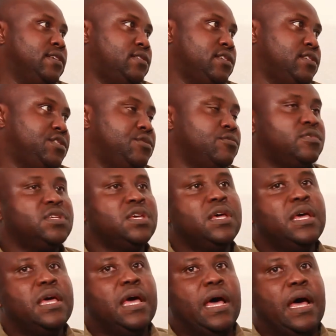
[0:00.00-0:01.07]
institute,
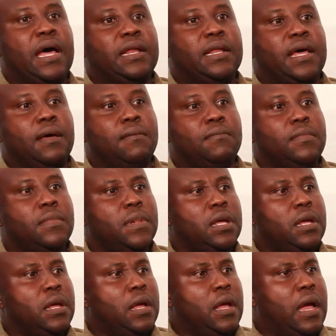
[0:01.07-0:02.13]

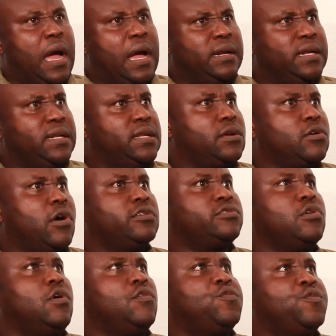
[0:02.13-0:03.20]
and in the
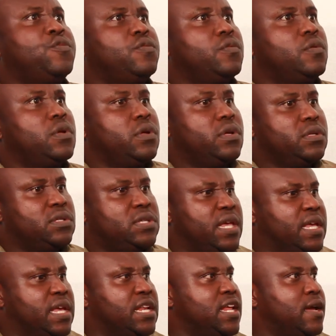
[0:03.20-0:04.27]
course of
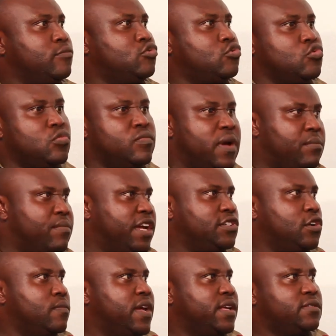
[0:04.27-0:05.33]
taking them through
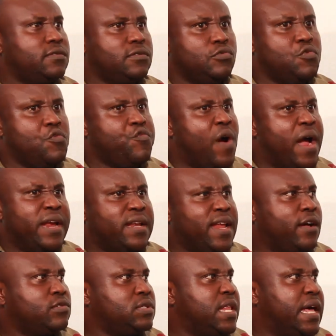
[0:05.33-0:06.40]
measurement, you find
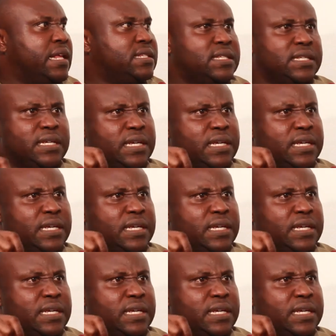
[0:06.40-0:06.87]
out that